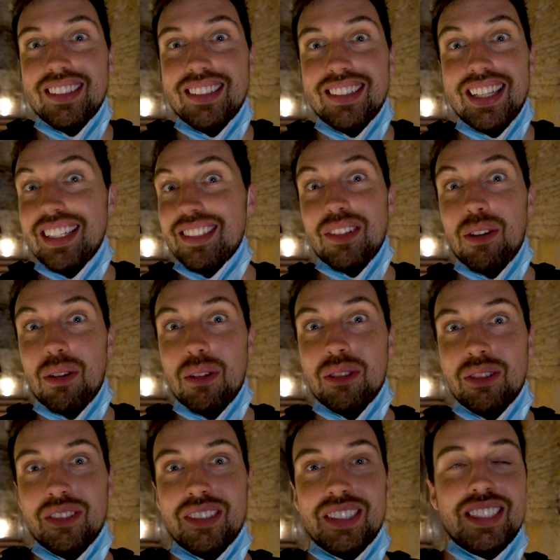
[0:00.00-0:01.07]
That's so cool.
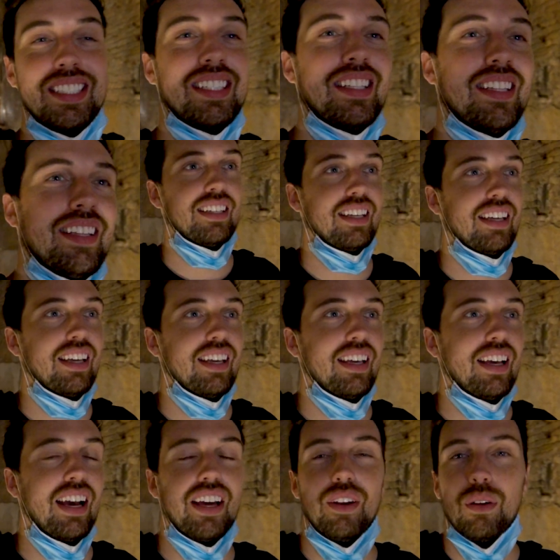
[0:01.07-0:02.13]

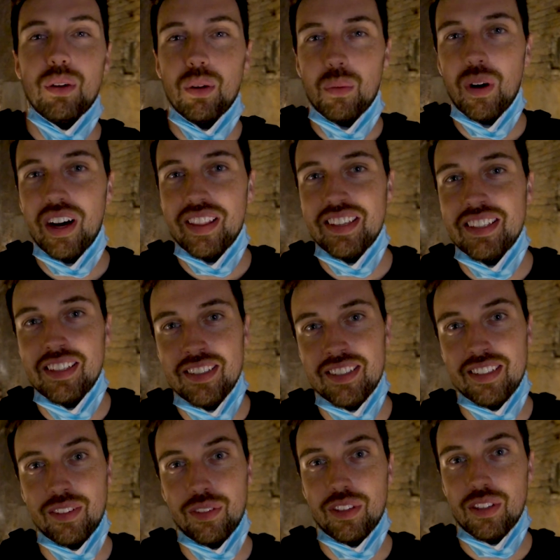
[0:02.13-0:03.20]
I don't know why this isn't
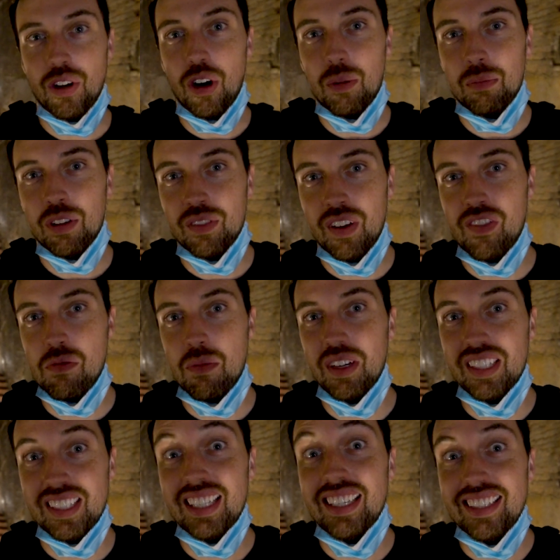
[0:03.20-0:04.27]
on the top of
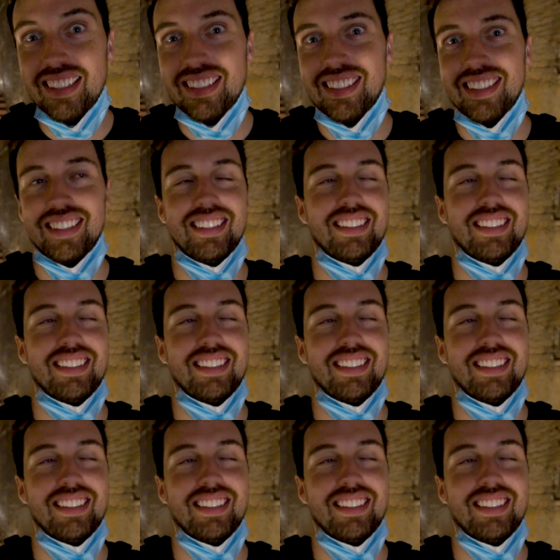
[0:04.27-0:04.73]
everybody's list.